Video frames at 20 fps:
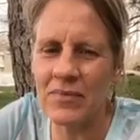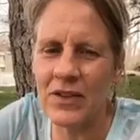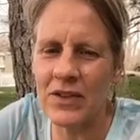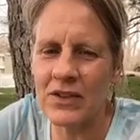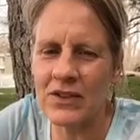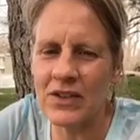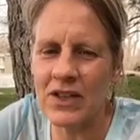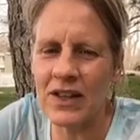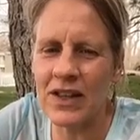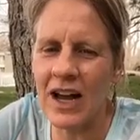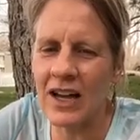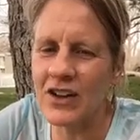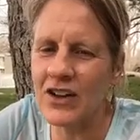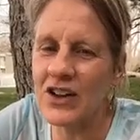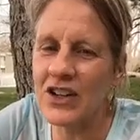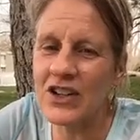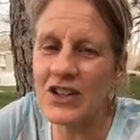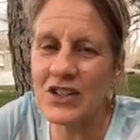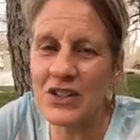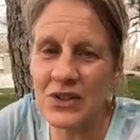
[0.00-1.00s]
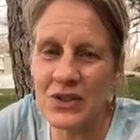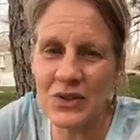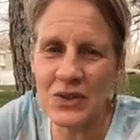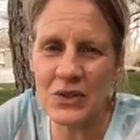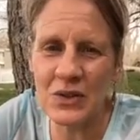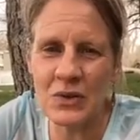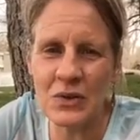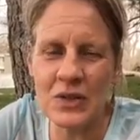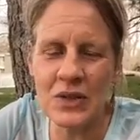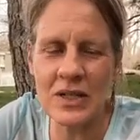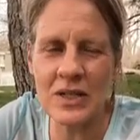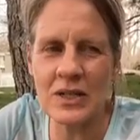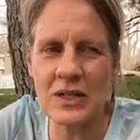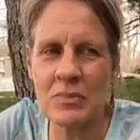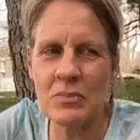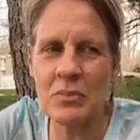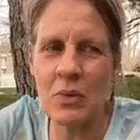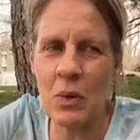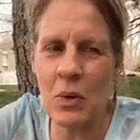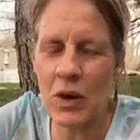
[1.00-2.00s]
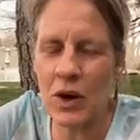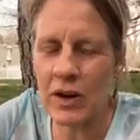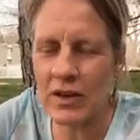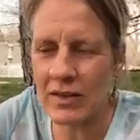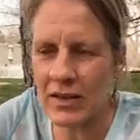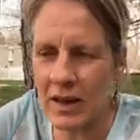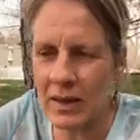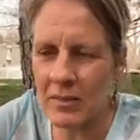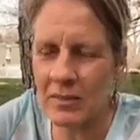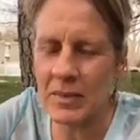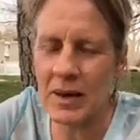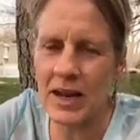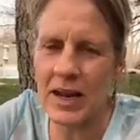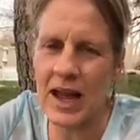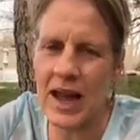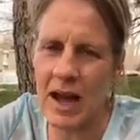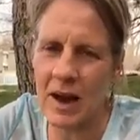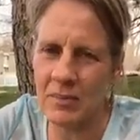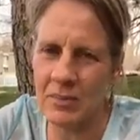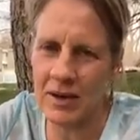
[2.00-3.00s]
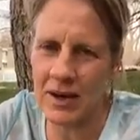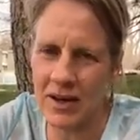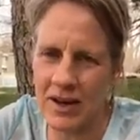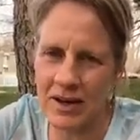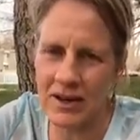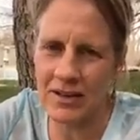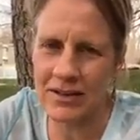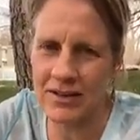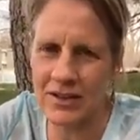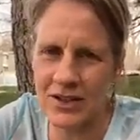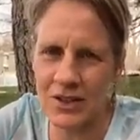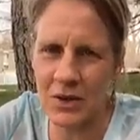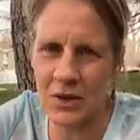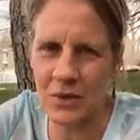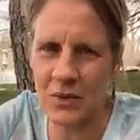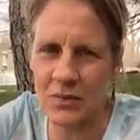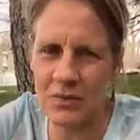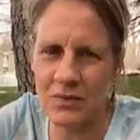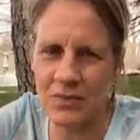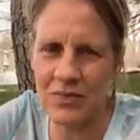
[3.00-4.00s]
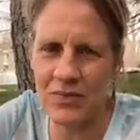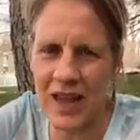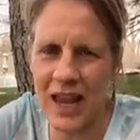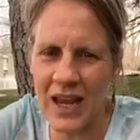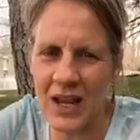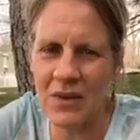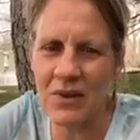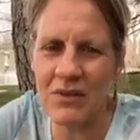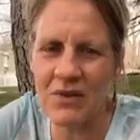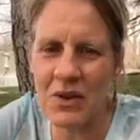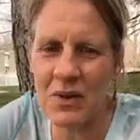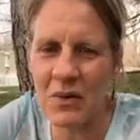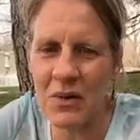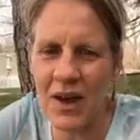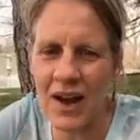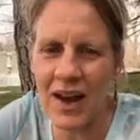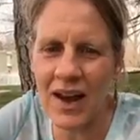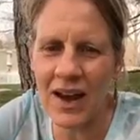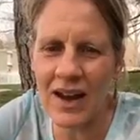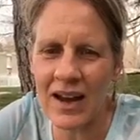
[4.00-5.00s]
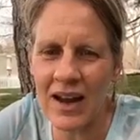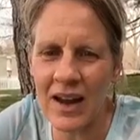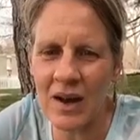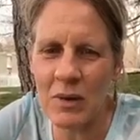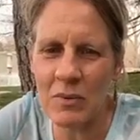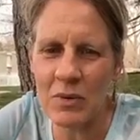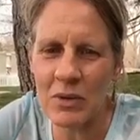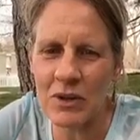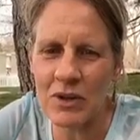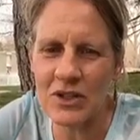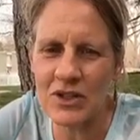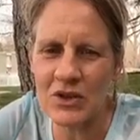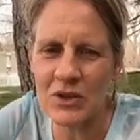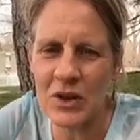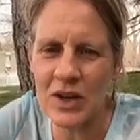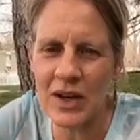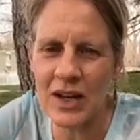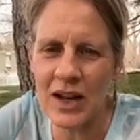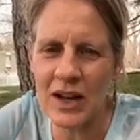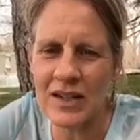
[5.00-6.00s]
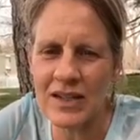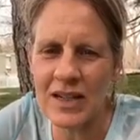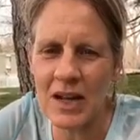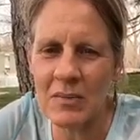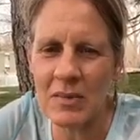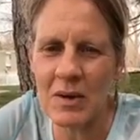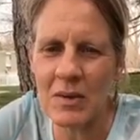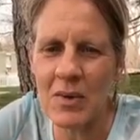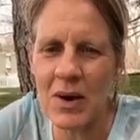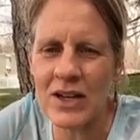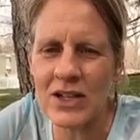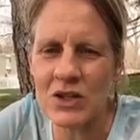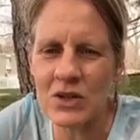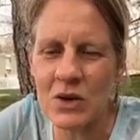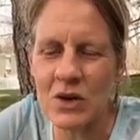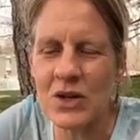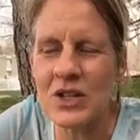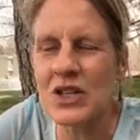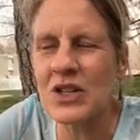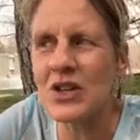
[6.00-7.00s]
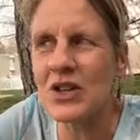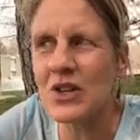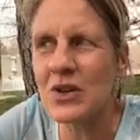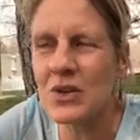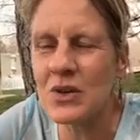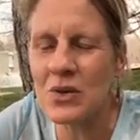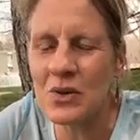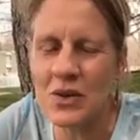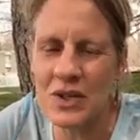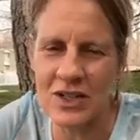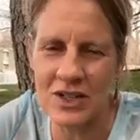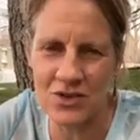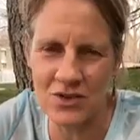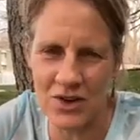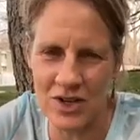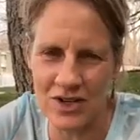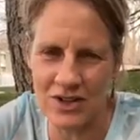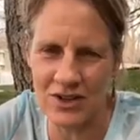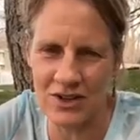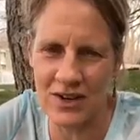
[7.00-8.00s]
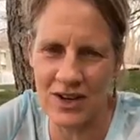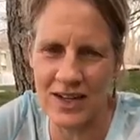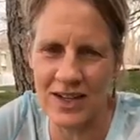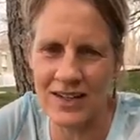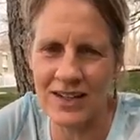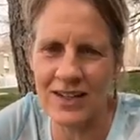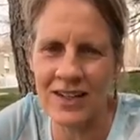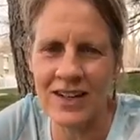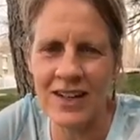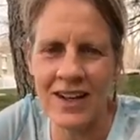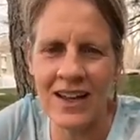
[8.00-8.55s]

there's a lot you can do to support them in happening. So thank you, everyone. I hope you enjoyed it. Tell me what chores you enjoy doing.